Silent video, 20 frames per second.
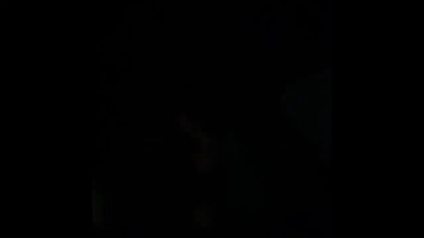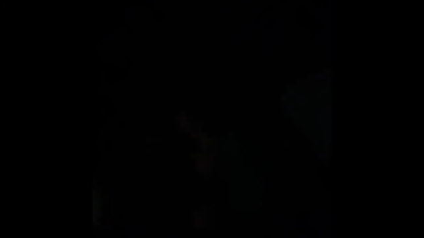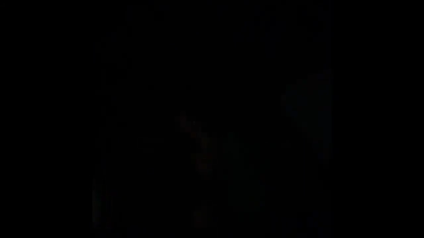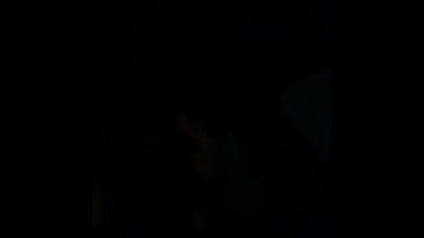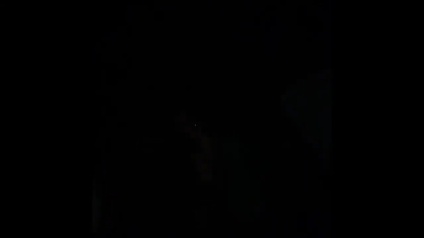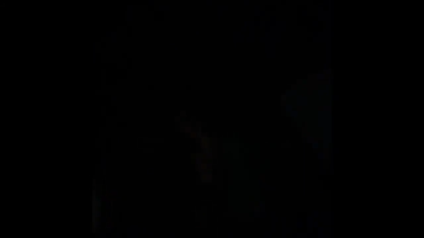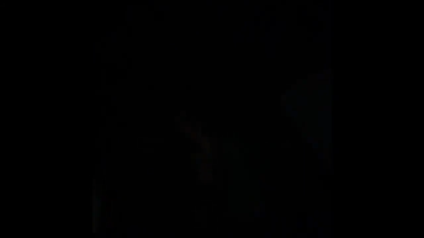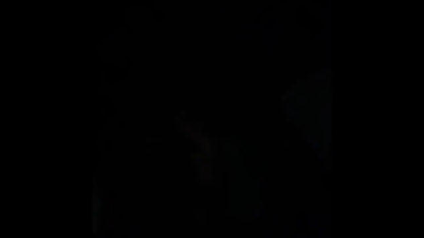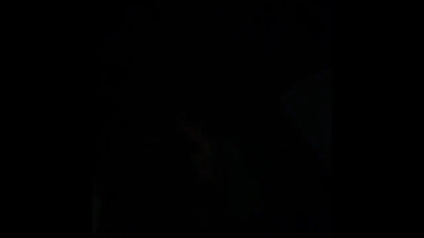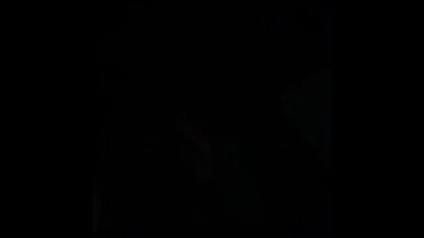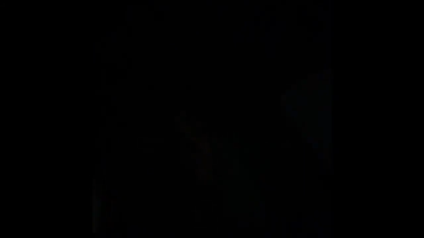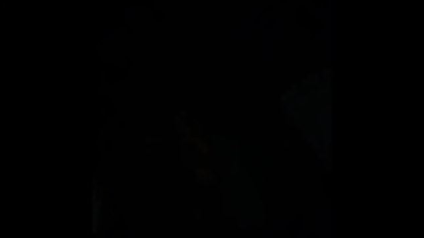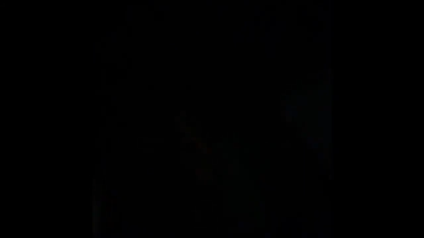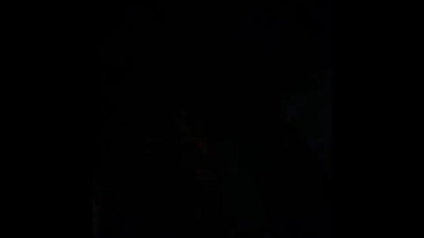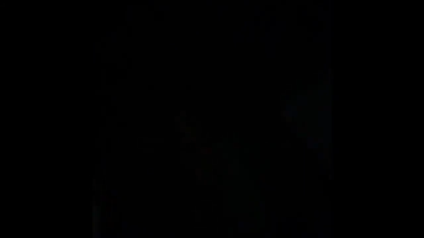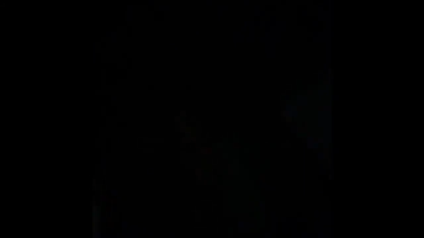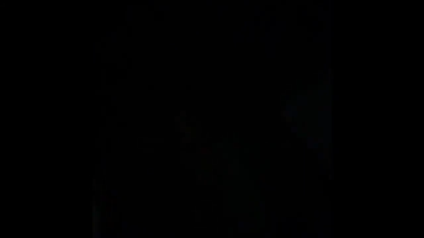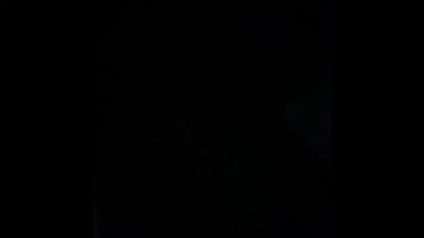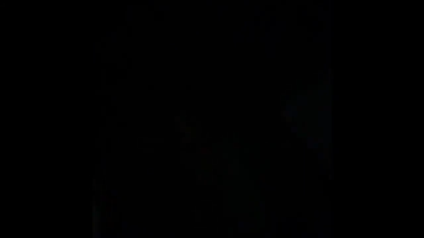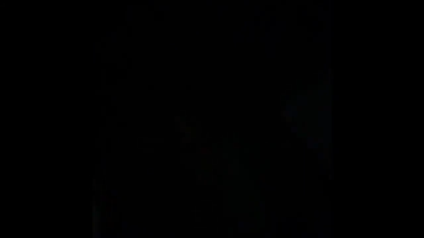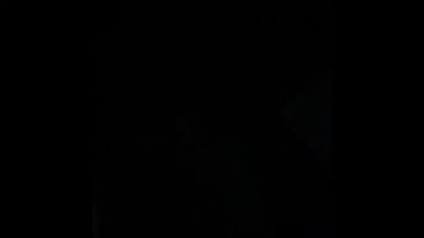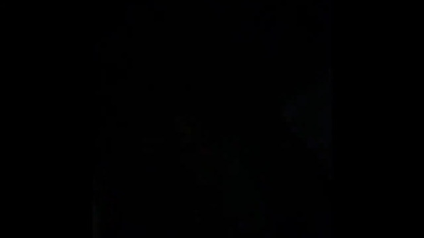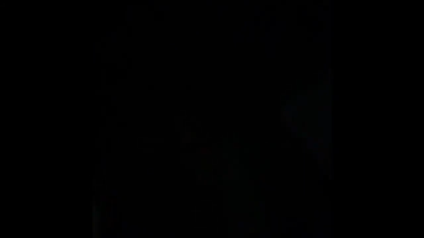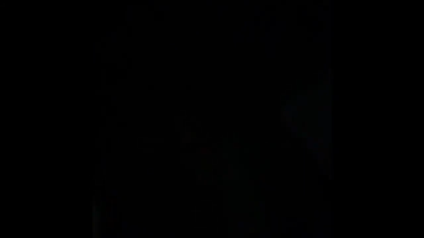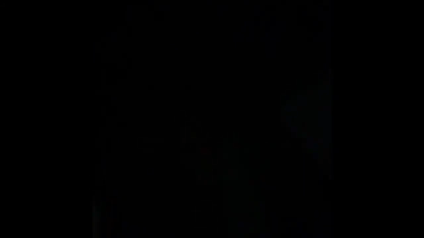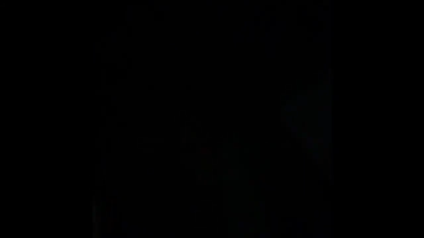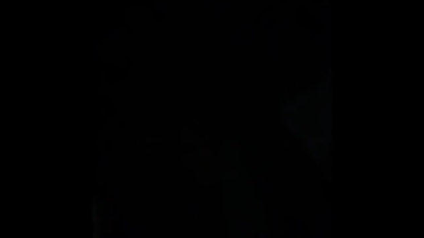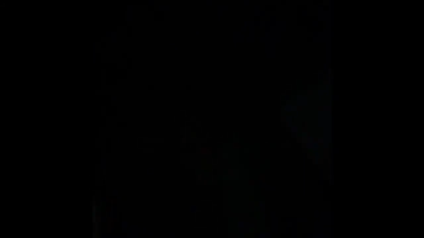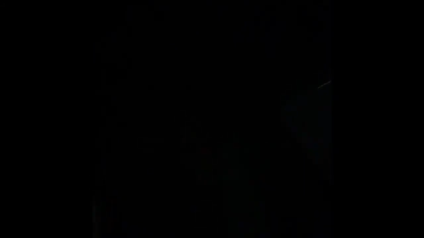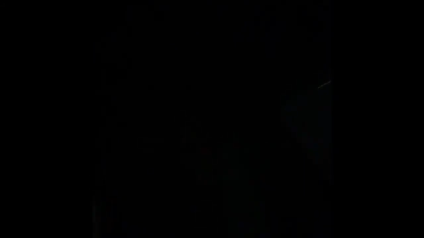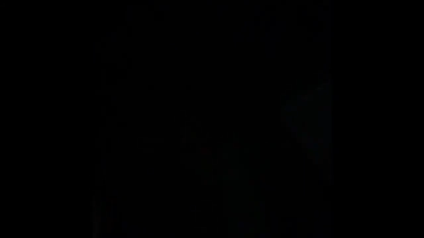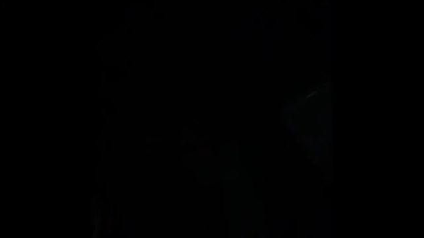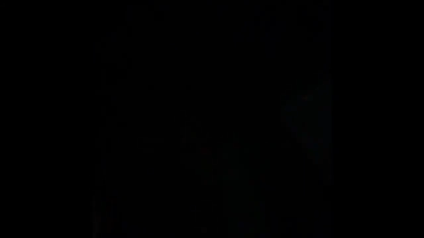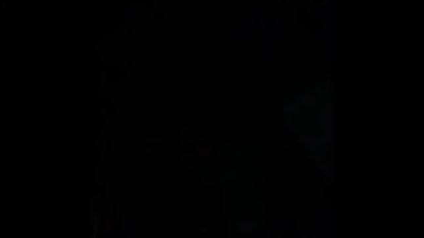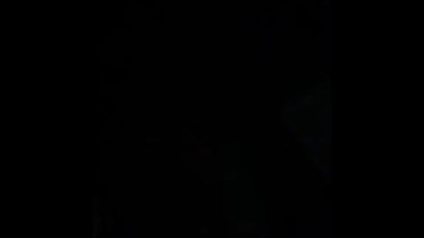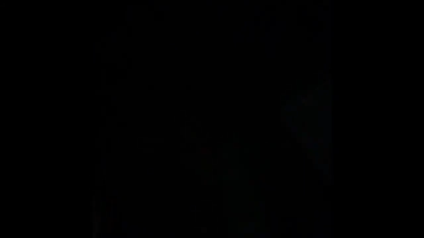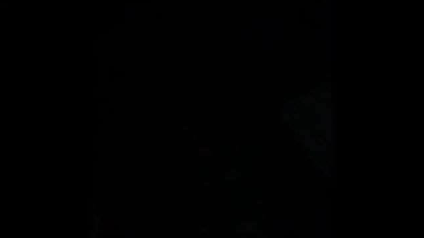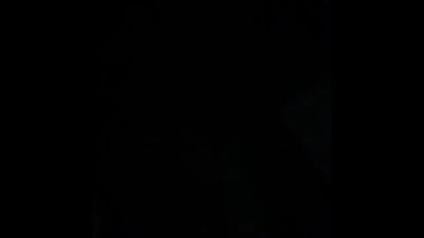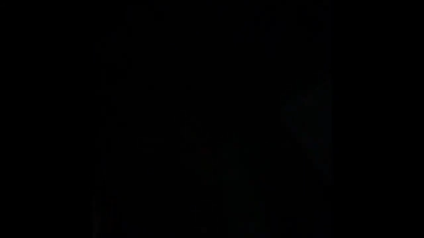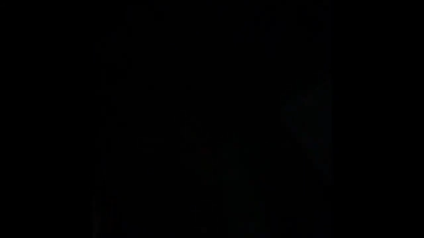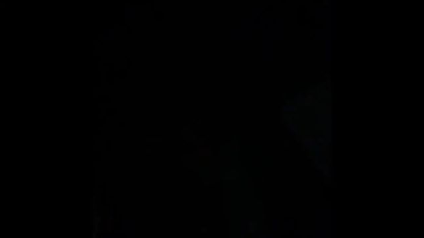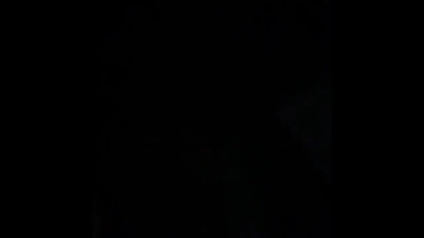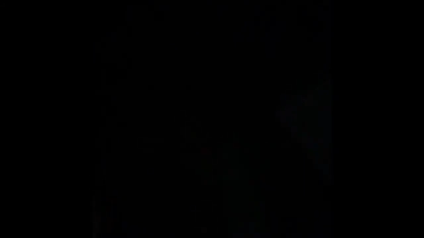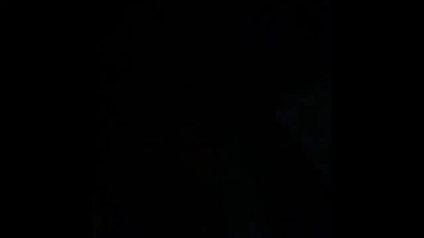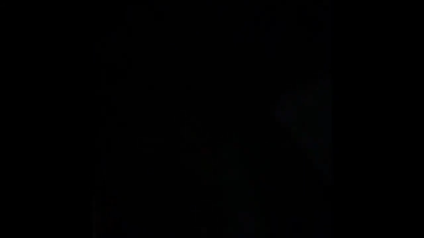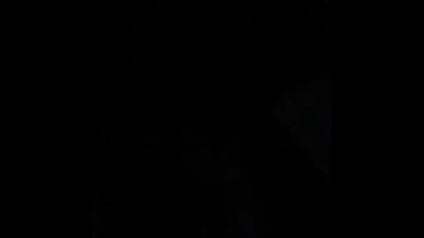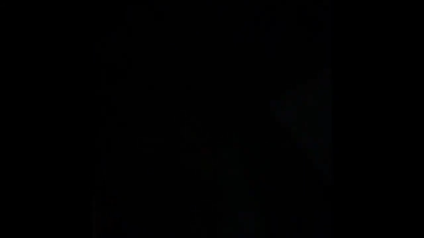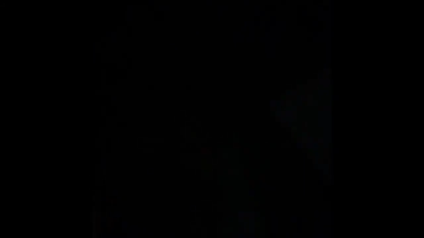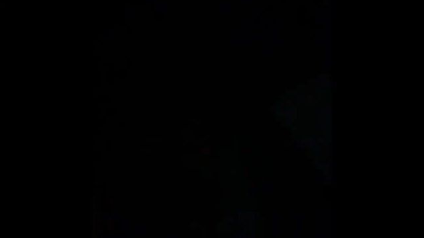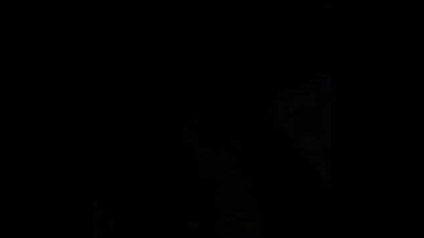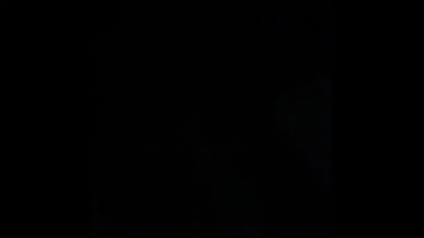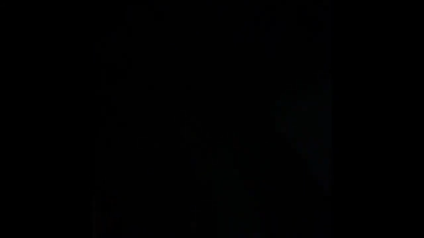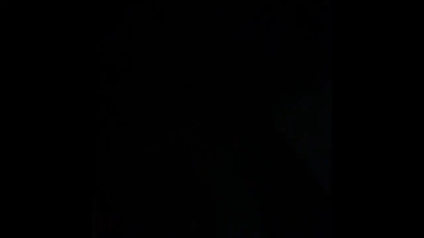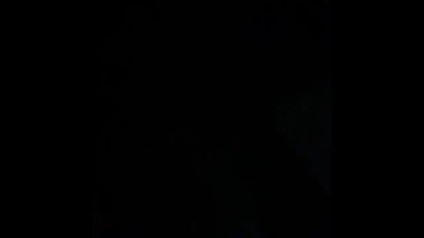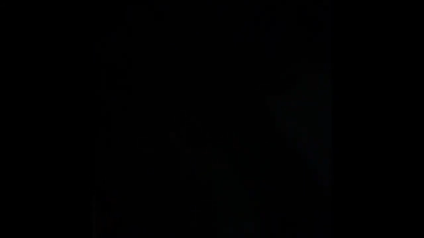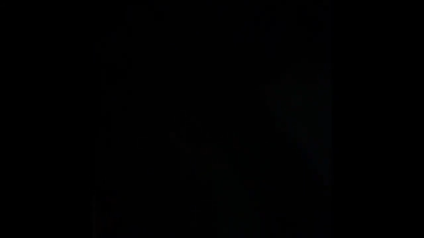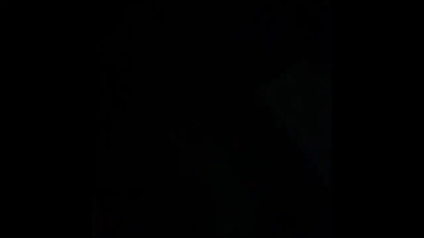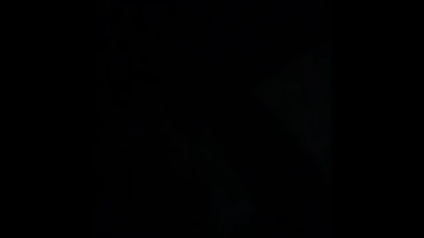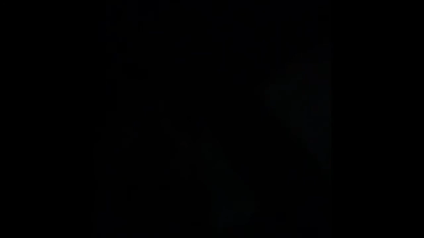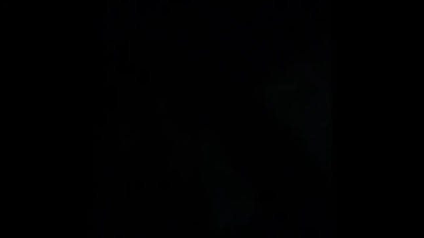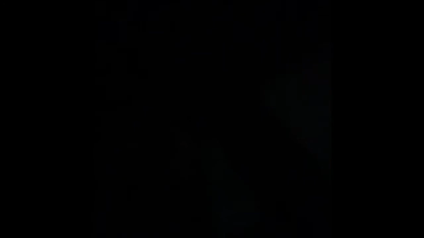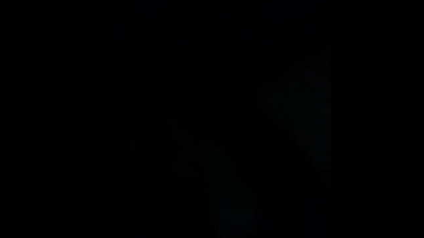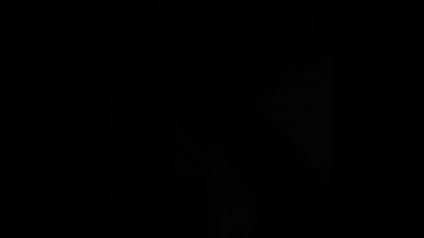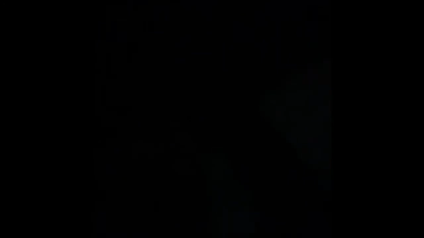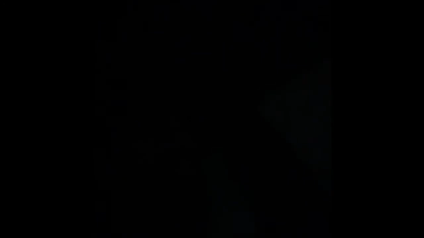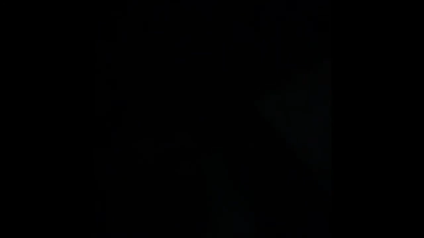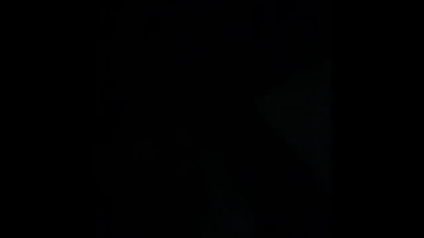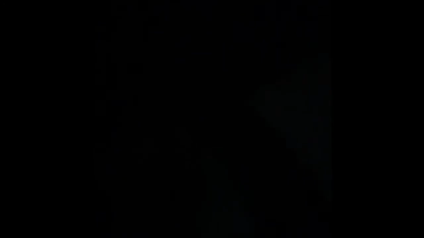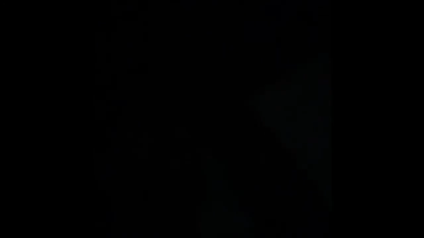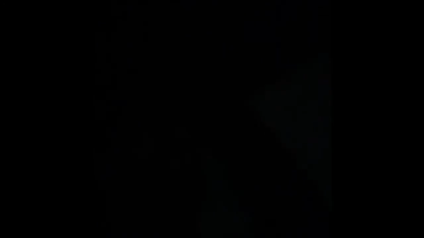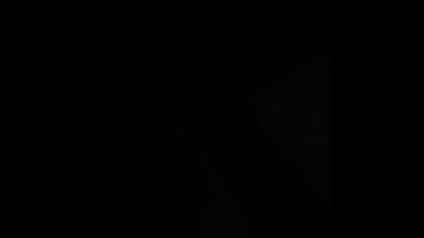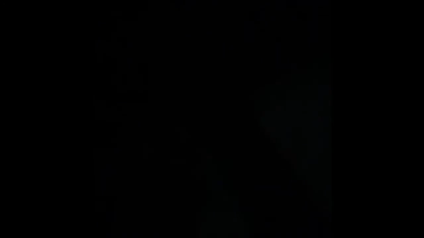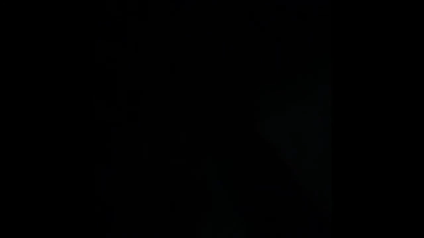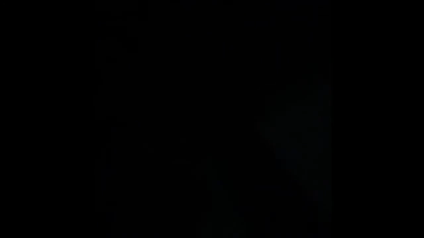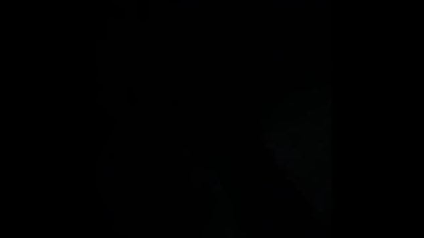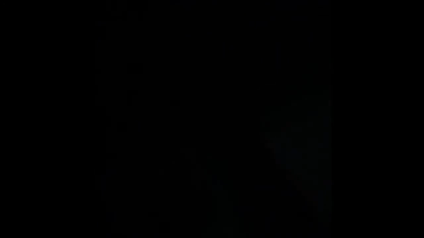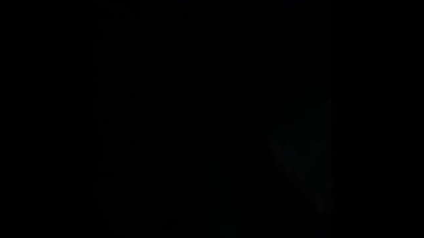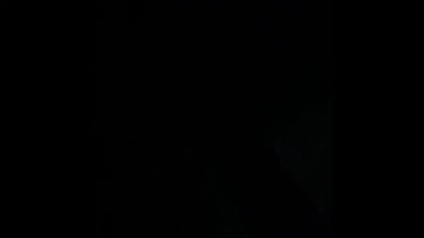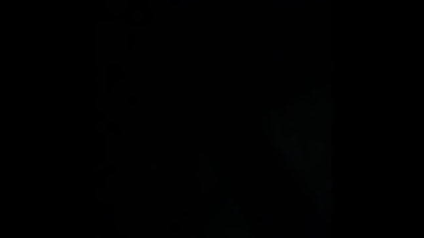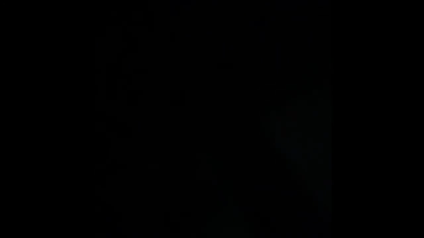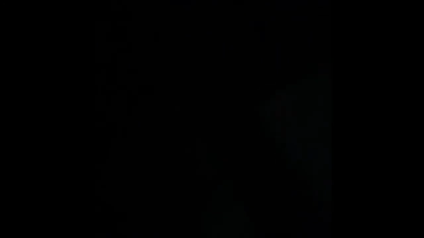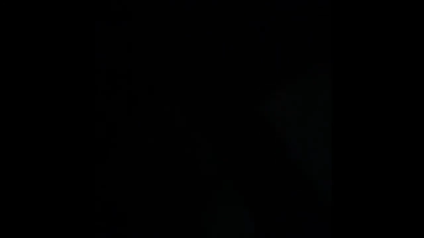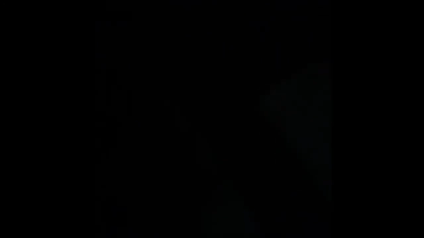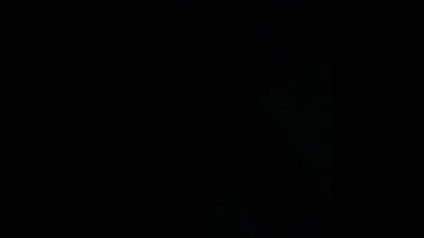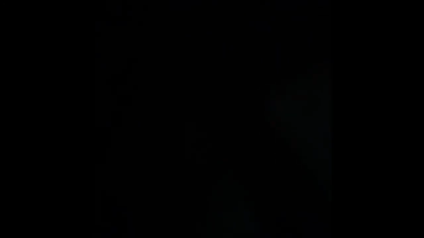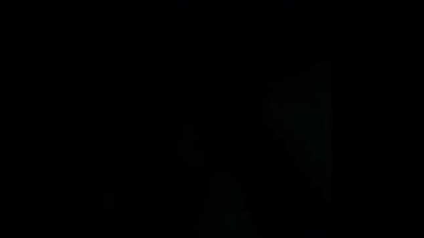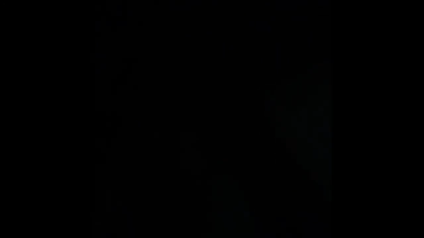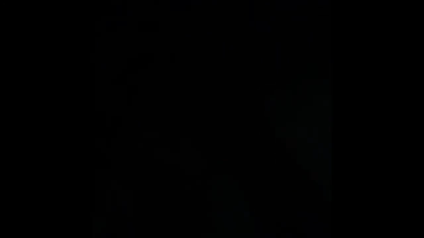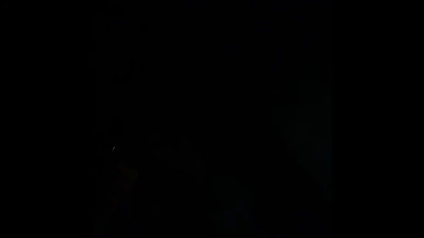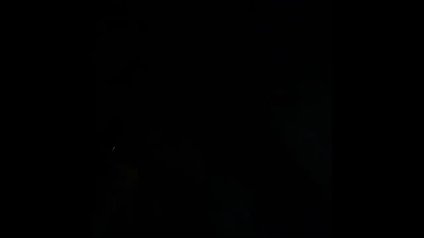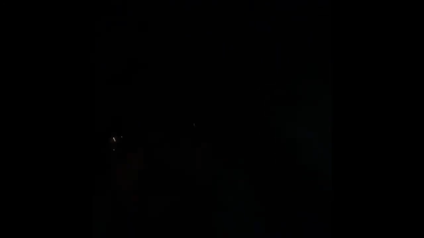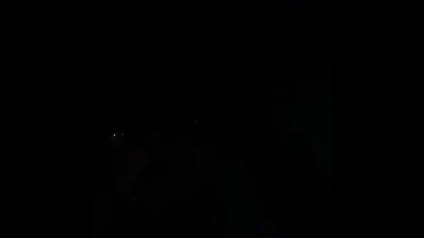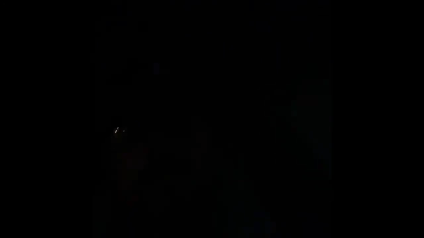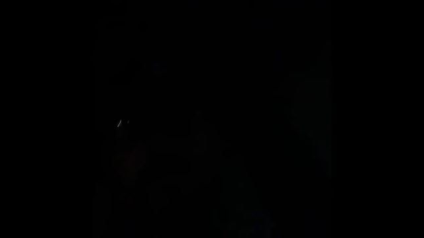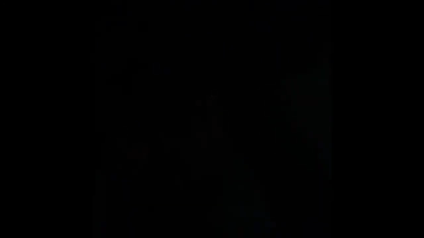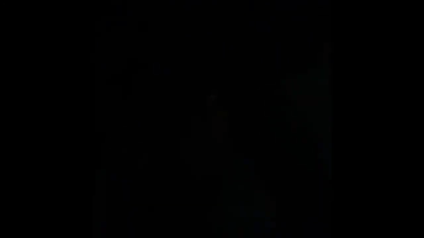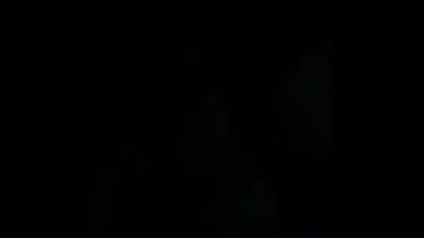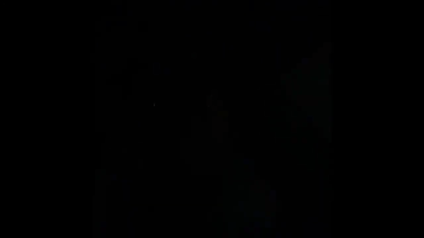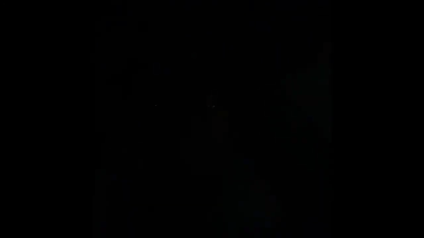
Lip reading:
[unreadable: no face in view]